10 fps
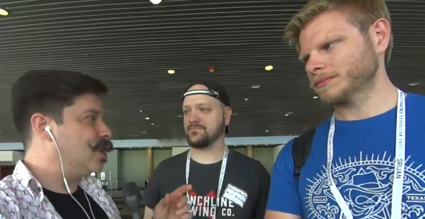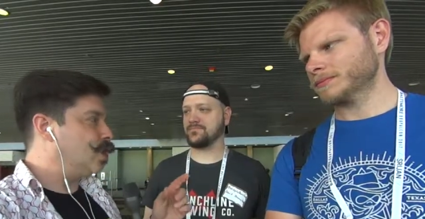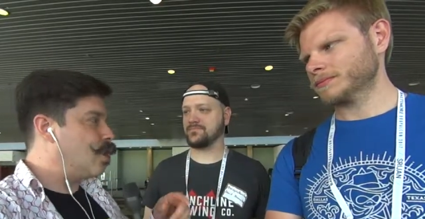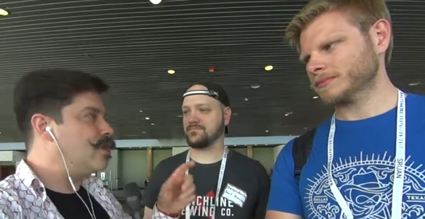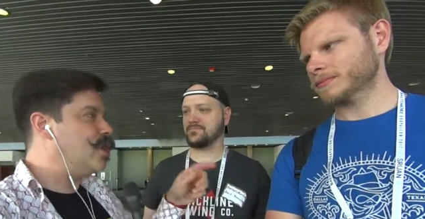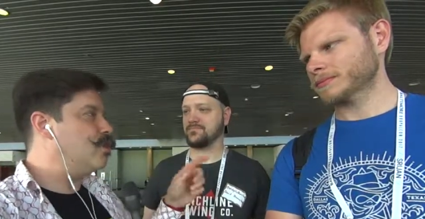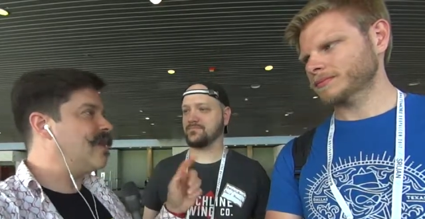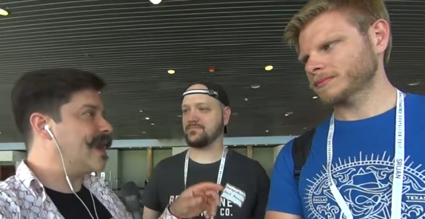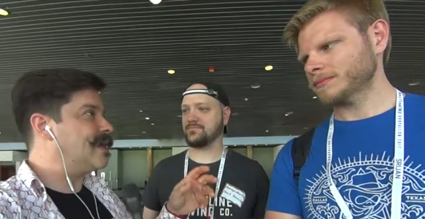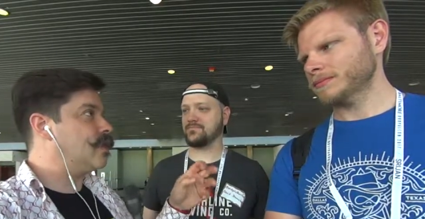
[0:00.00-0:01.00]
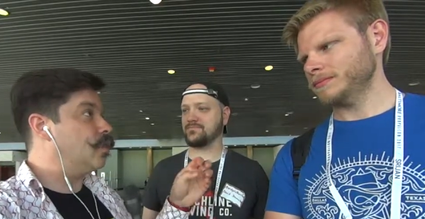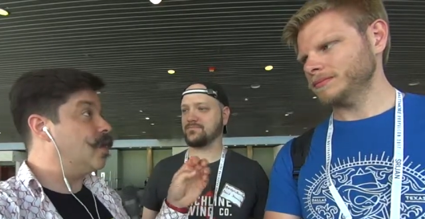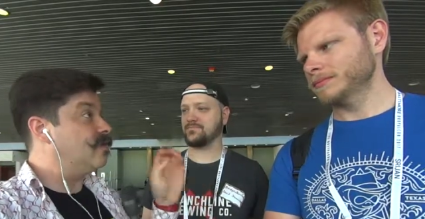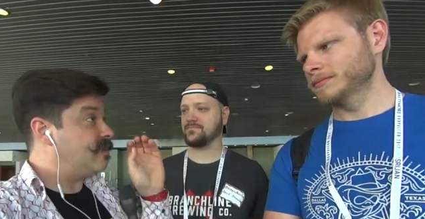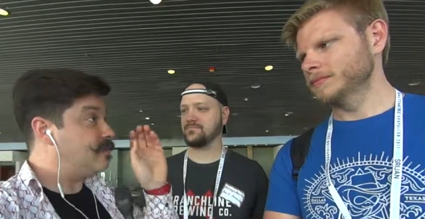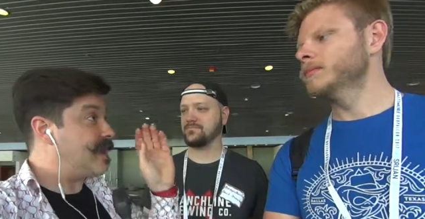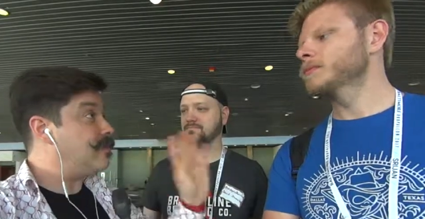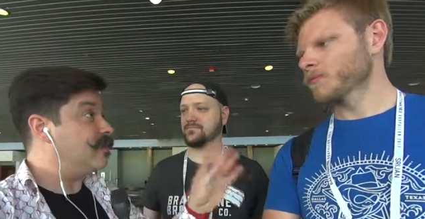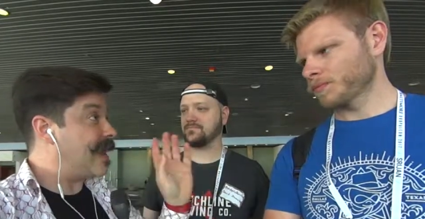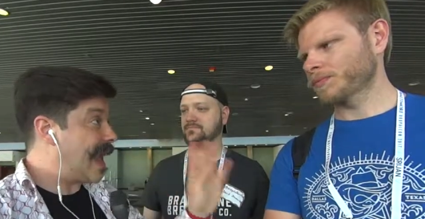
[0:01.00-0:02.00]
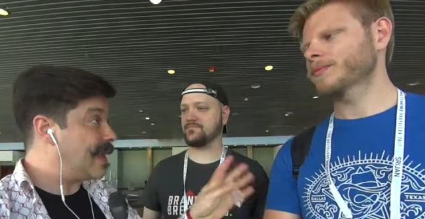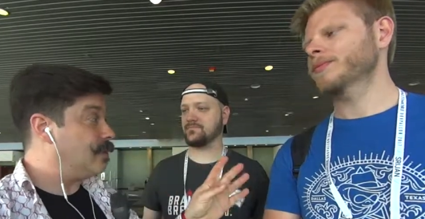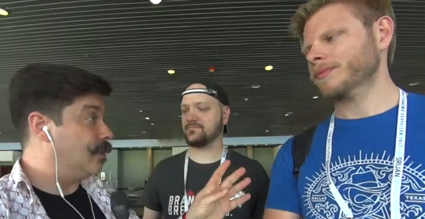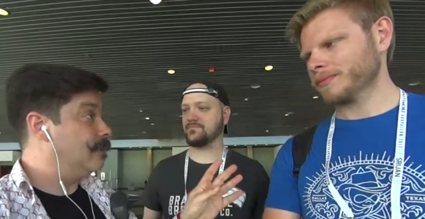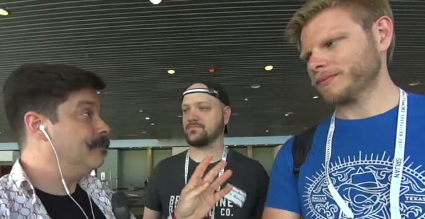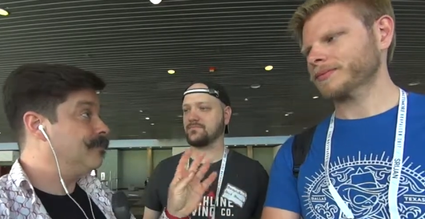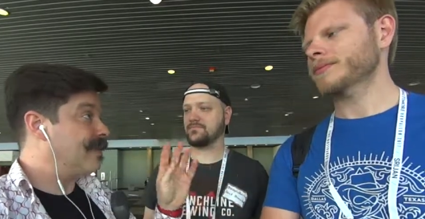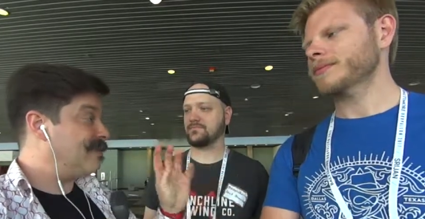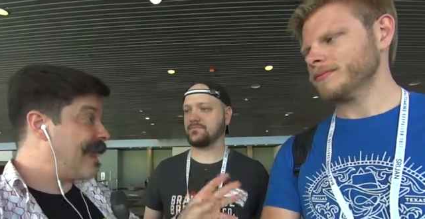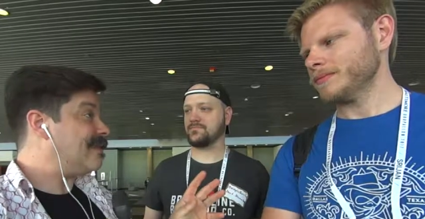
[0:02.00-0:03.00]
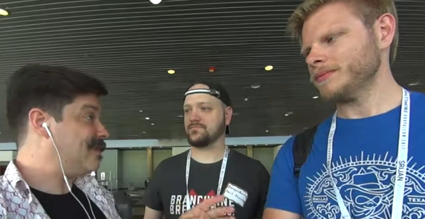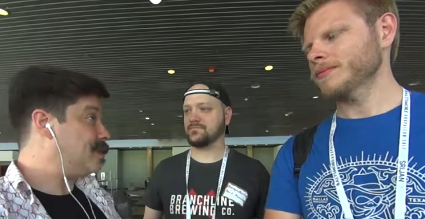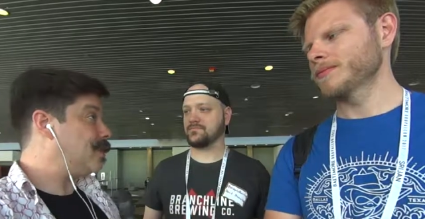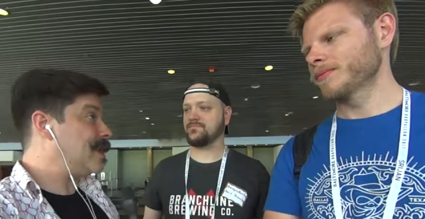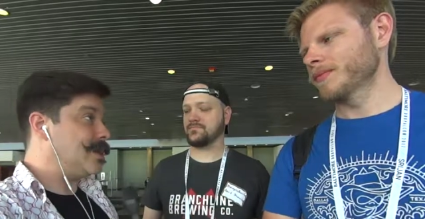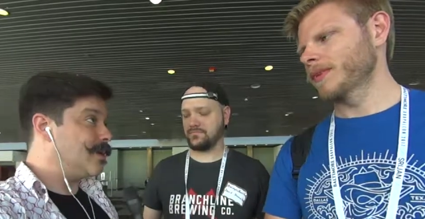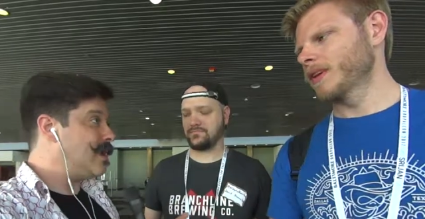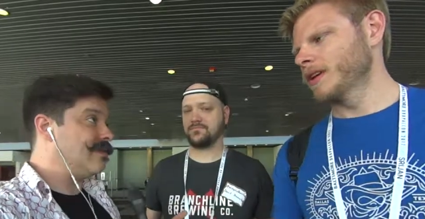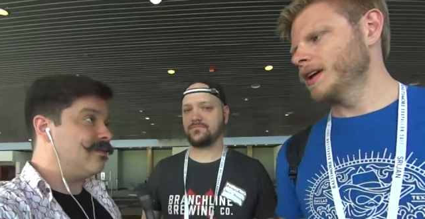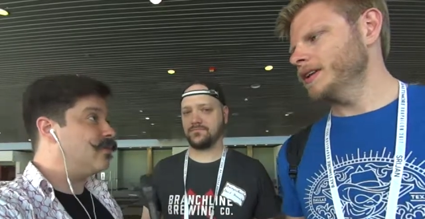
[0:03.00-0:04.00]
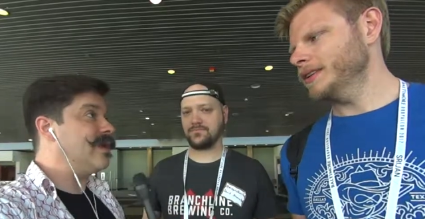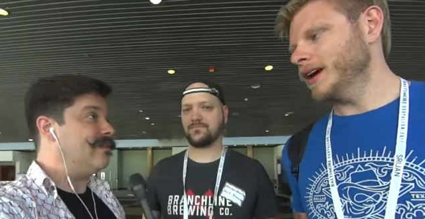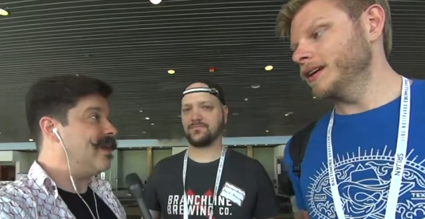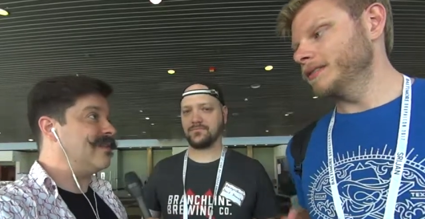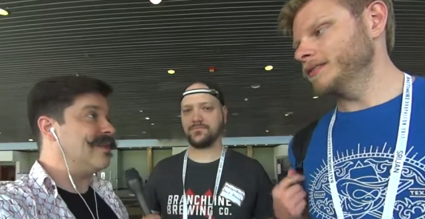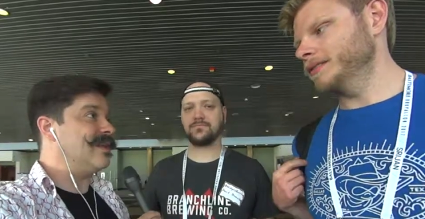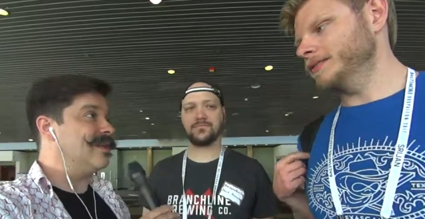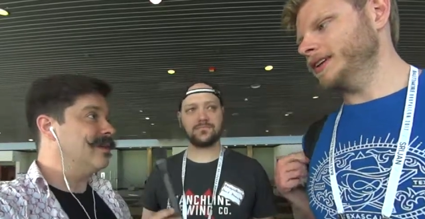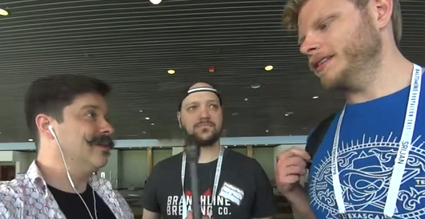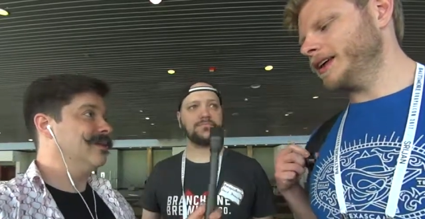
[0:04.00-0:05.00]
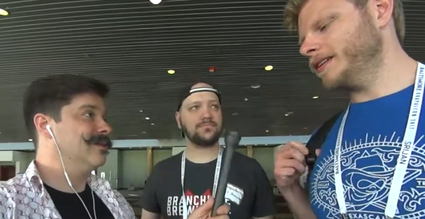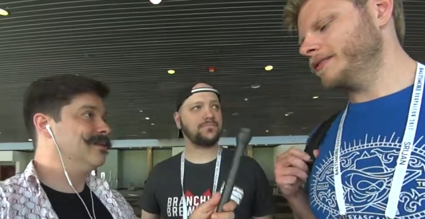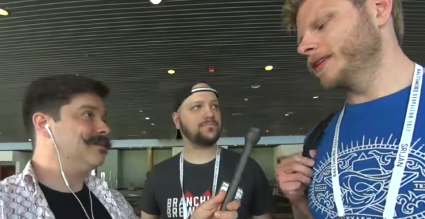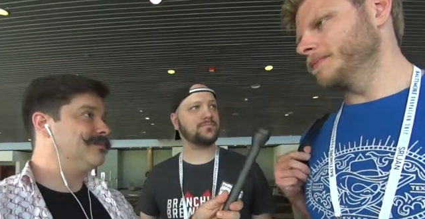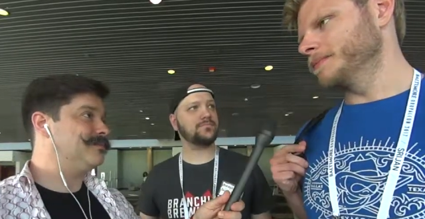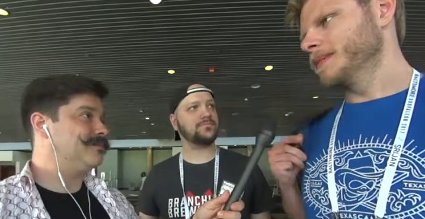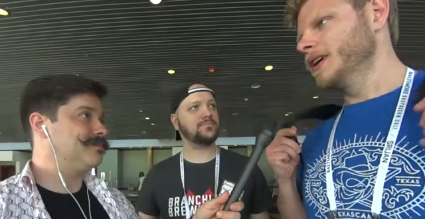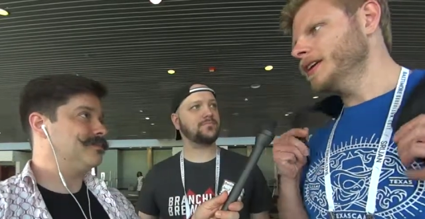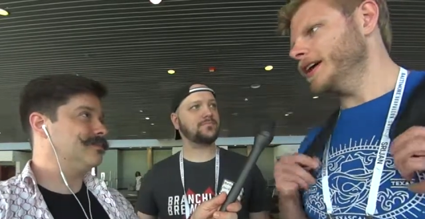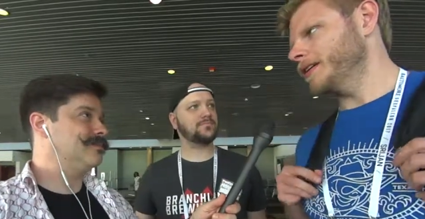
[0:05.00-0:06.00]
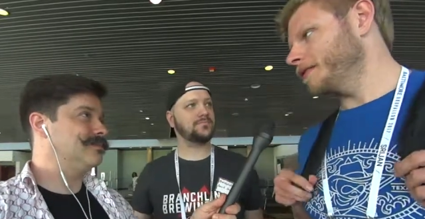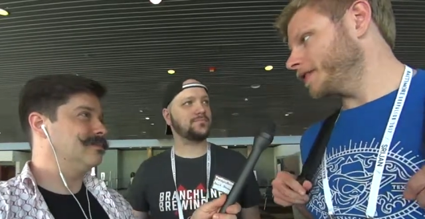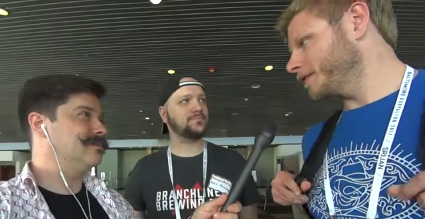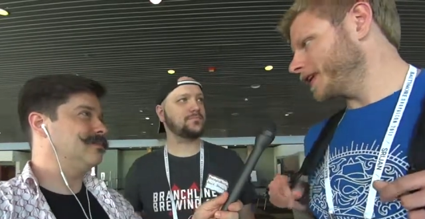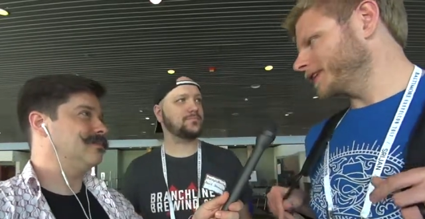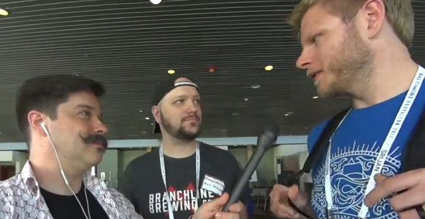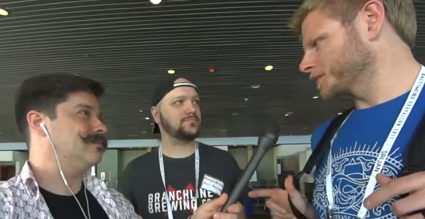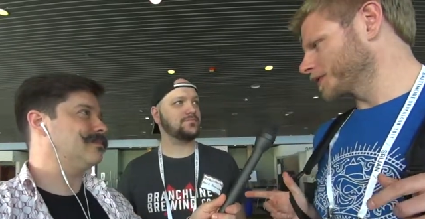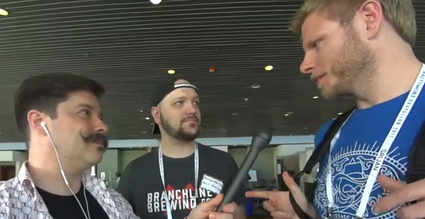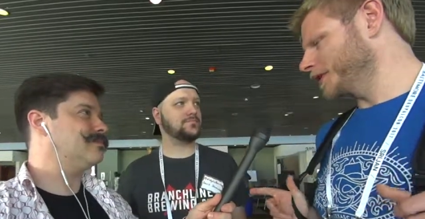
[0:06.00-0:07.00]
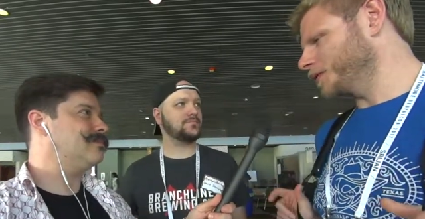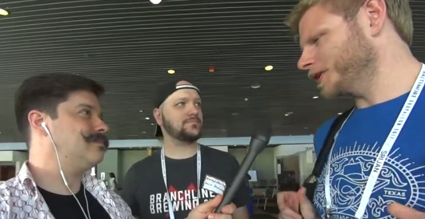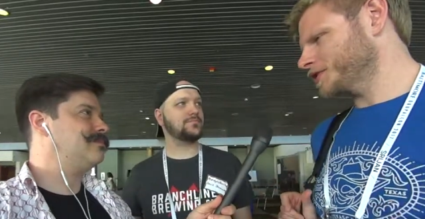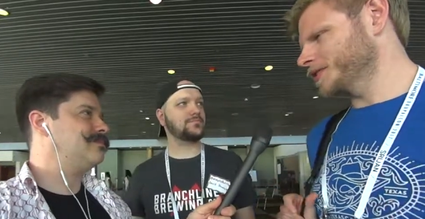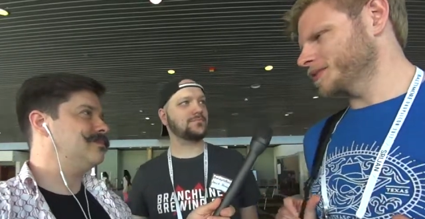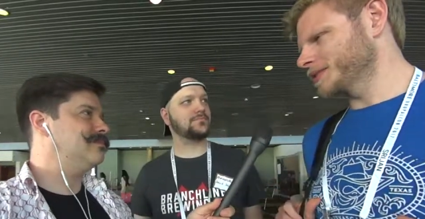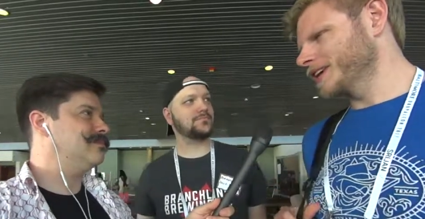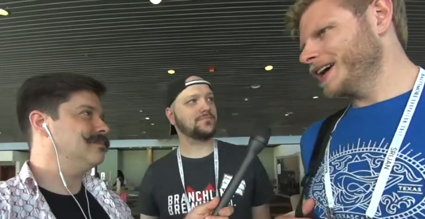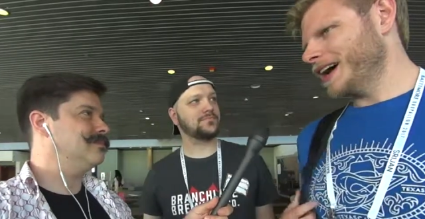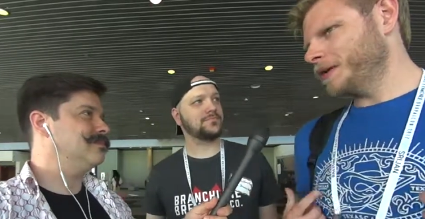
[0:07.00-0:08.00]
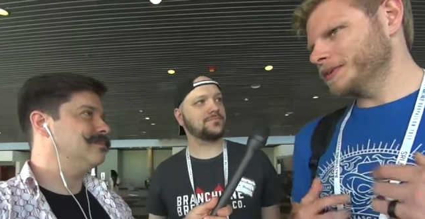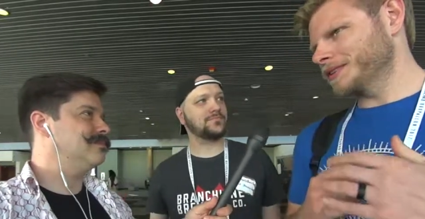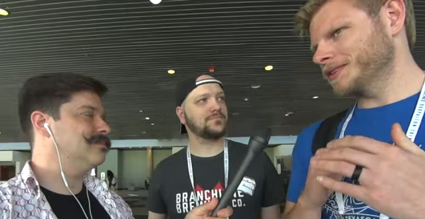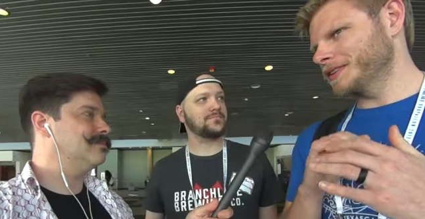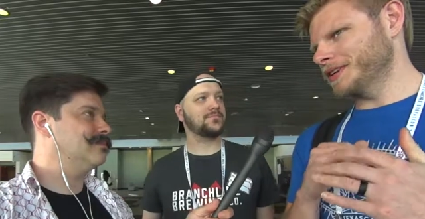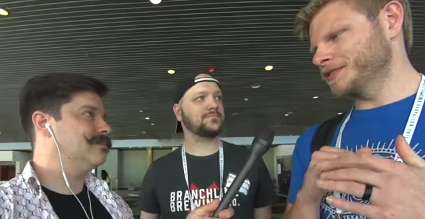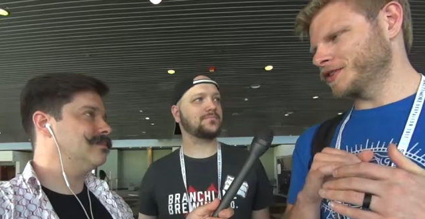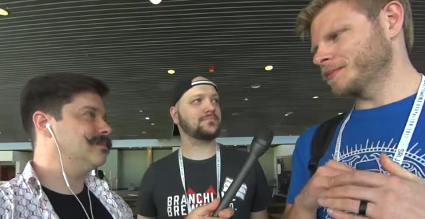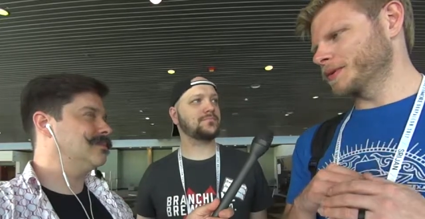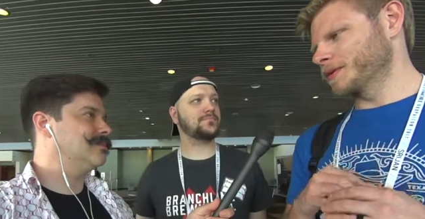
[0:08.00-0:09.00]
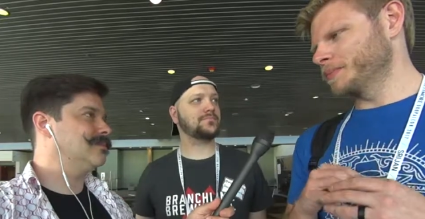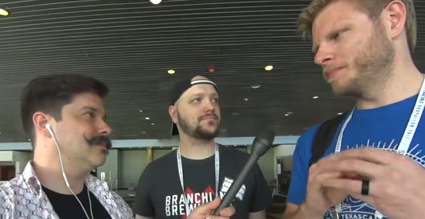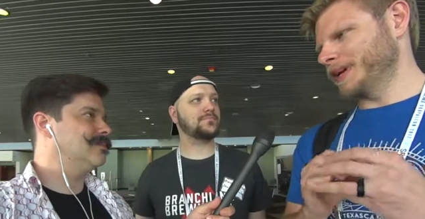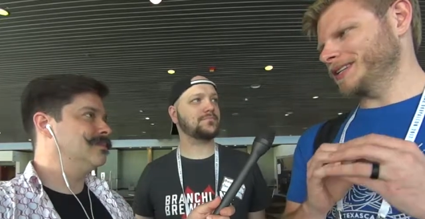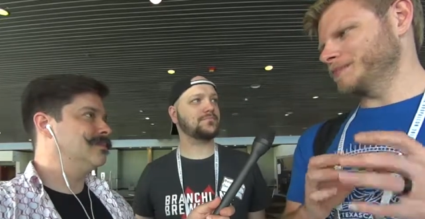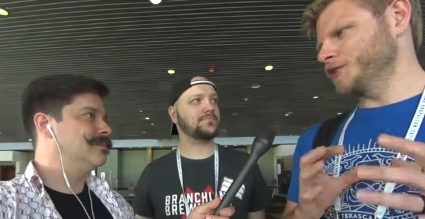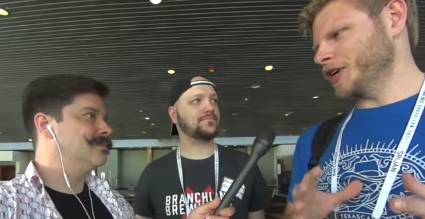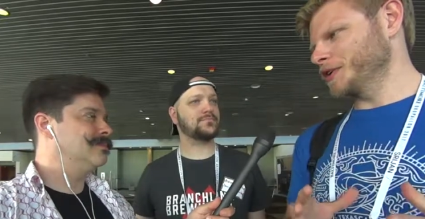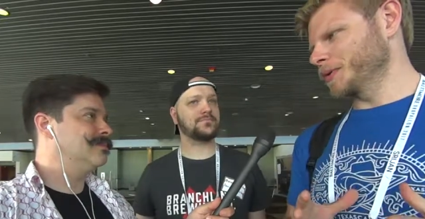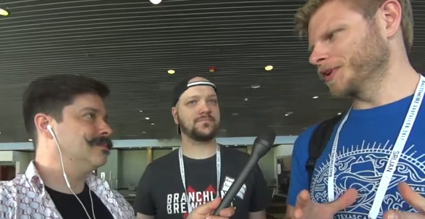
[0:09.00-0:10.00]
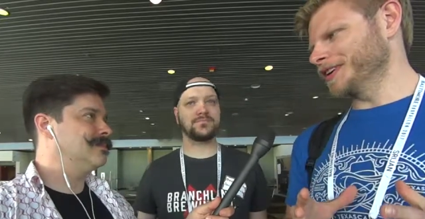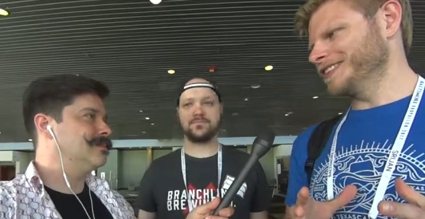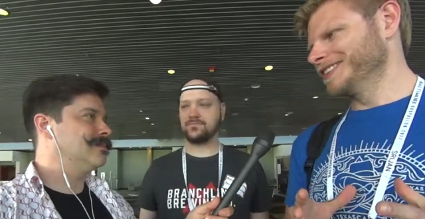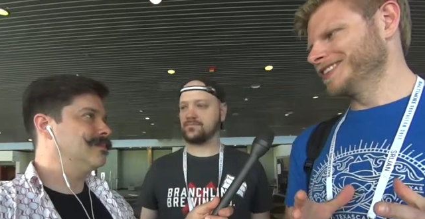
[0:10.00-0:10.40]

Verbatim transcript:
Speaker 1: learn new technical words to be able to handle that situation, right? It's really yeah, fascinating.
Speaker 2: Yeah, they have. Um, yeah, in fact, that was one of the big questions: was how was it that the interpreter picked up jQuery,